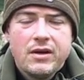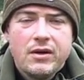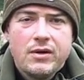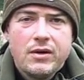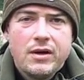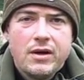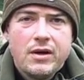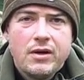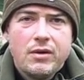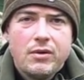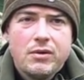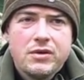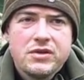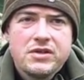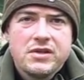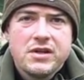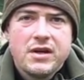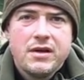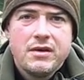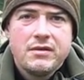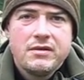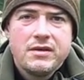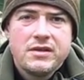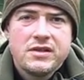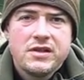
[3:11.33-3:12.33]

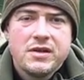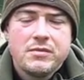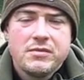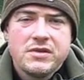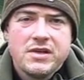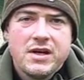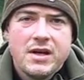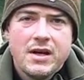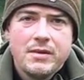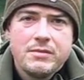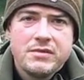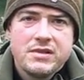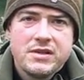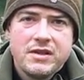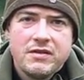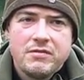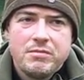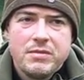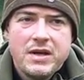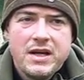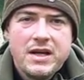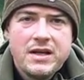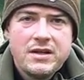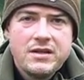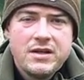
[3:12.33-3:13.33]
Also, sometimes
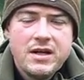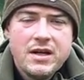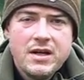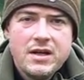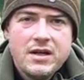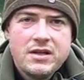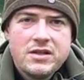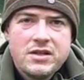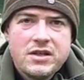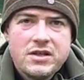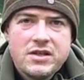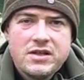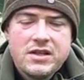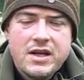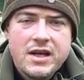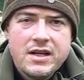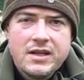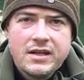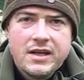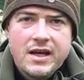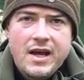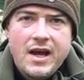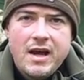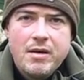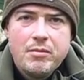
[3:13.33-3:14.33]
they've been just
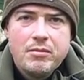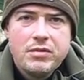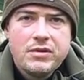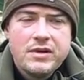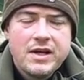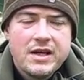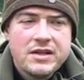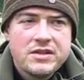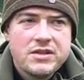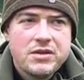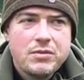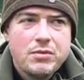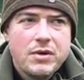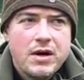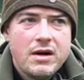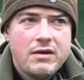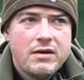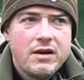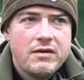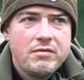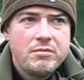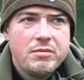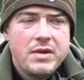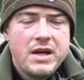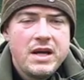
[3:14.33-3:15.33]
in camp next to where
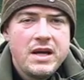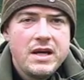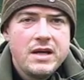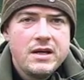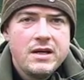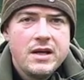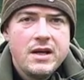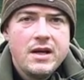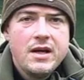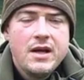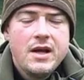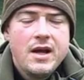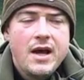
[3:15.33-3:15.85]
I've been.